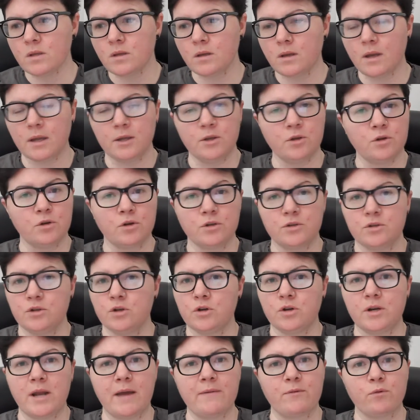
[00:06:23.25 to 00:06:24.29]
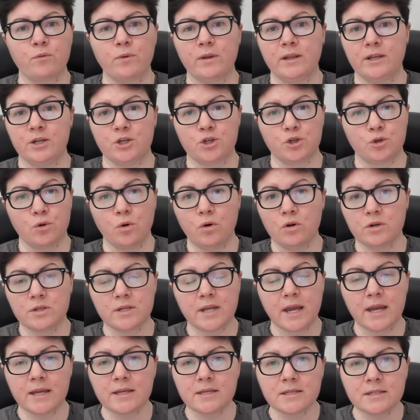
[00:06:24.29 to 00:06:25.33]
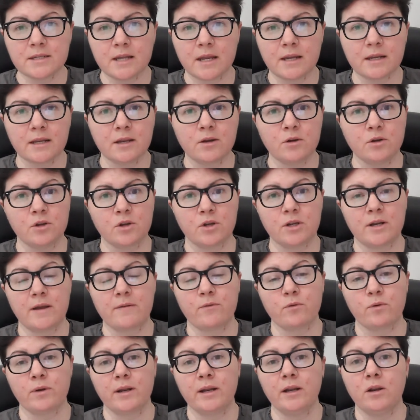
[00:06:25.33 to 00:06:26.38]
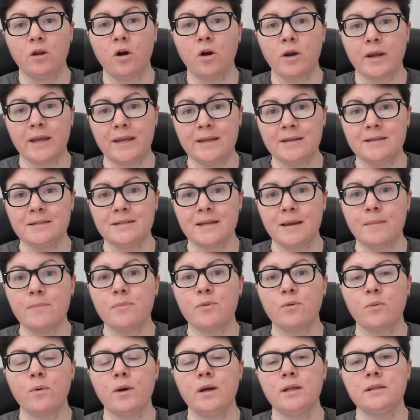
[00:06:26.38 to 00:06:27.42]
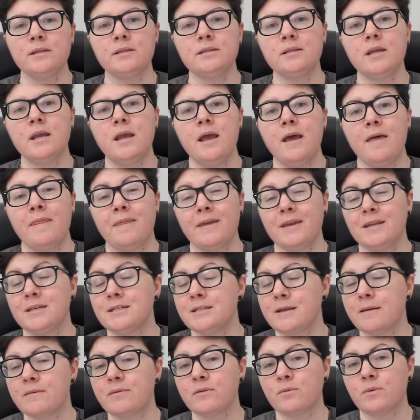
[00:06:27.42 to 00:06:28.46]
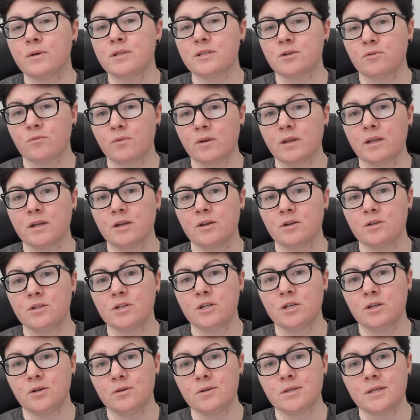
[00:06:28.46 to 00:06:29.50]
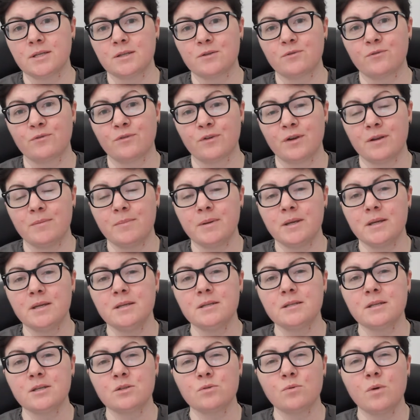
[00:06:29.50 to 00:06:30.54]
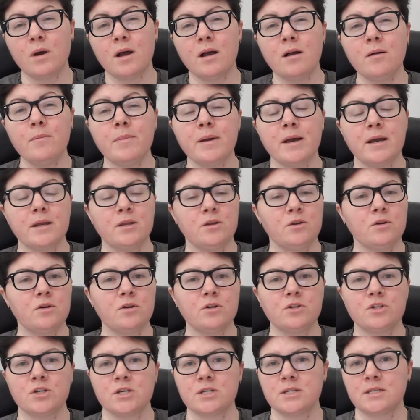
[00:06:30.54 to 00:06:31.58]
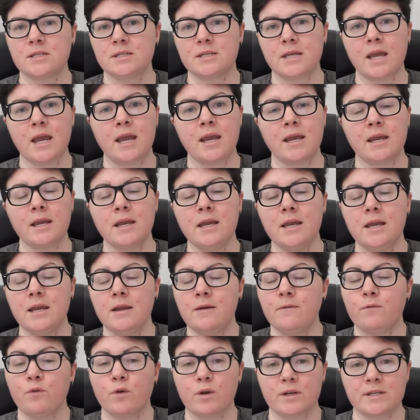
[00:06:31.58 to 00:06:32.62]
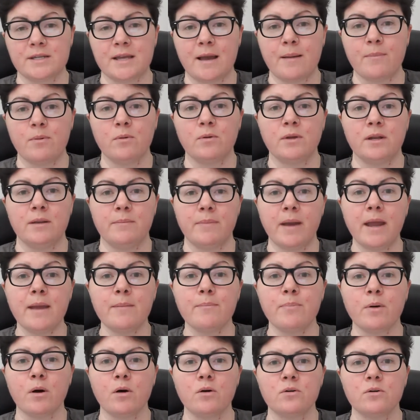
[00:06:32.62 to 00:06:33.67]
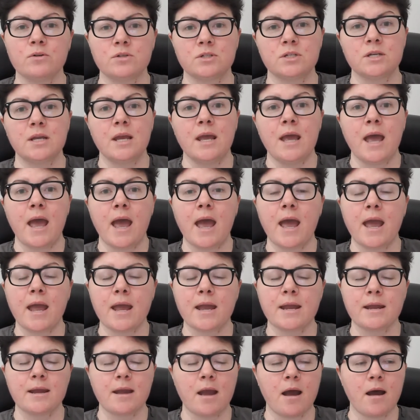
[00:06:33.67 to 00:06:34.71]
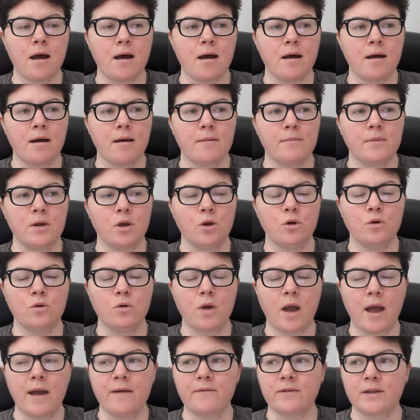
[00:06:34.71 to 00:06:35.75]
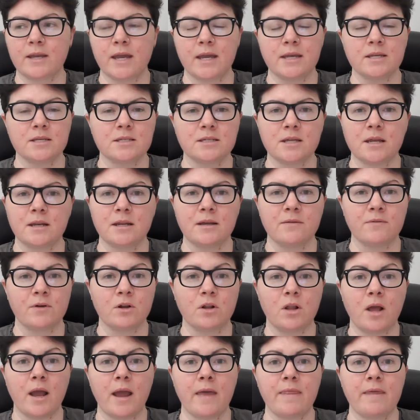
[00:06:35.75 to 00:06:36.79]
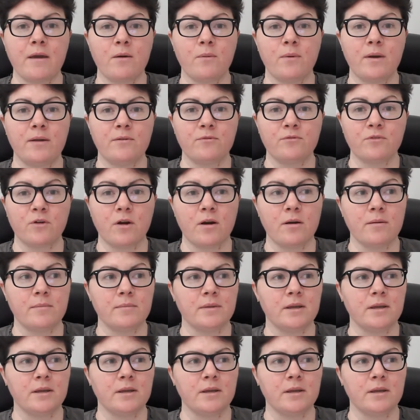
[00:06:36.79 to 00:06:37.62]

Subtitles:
you could have a really short case study, or you could have a really long in-depth one. The in-depth ones are really good to use as freebies as well, but you could just say, for example, in a bait post, hey, I have a case study of a client that went from,